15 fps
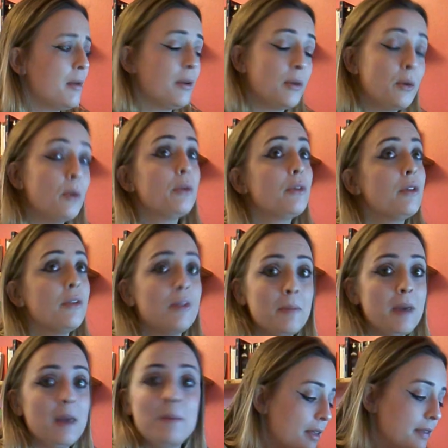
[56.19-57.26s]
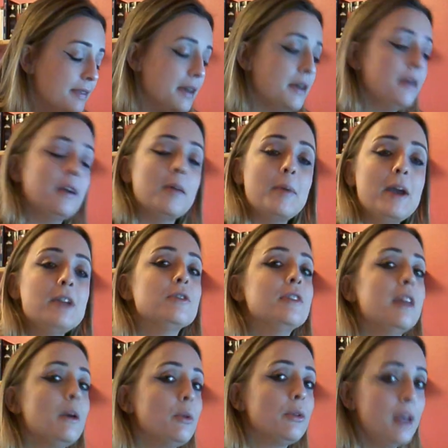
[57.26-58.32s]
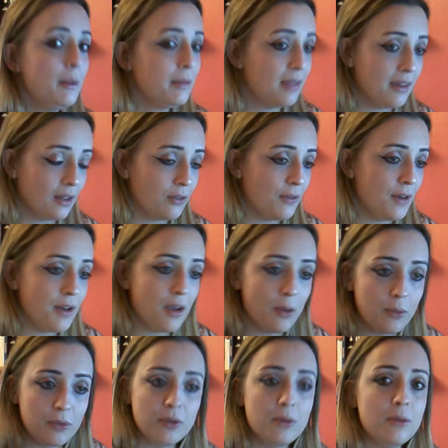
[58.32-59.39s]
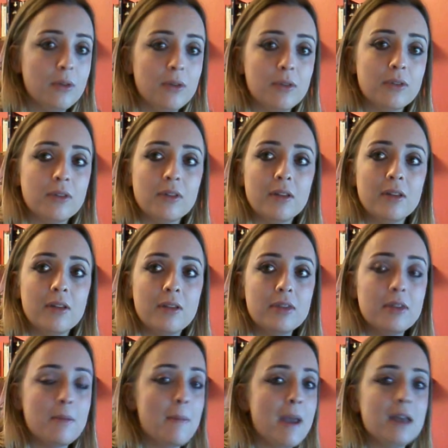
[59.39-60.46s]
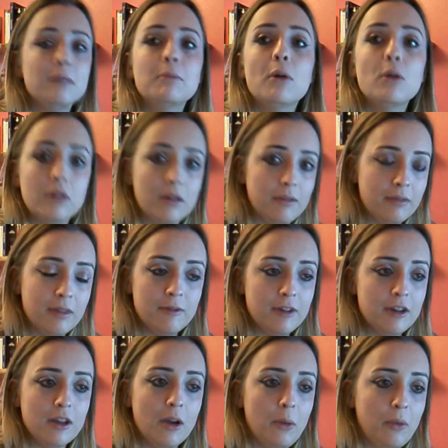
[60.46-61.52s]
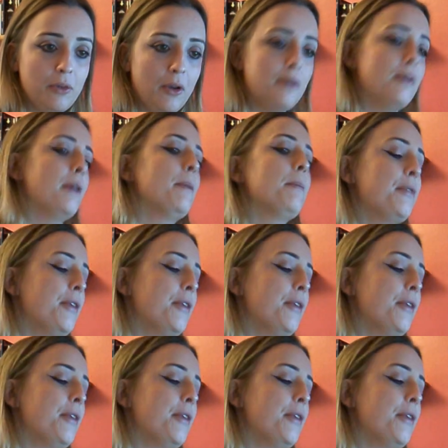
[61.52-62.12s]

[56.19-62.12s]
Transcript: But of course, some people, they don't have Patreon. They will skip to the next video as soon as the main bulk of the video is over.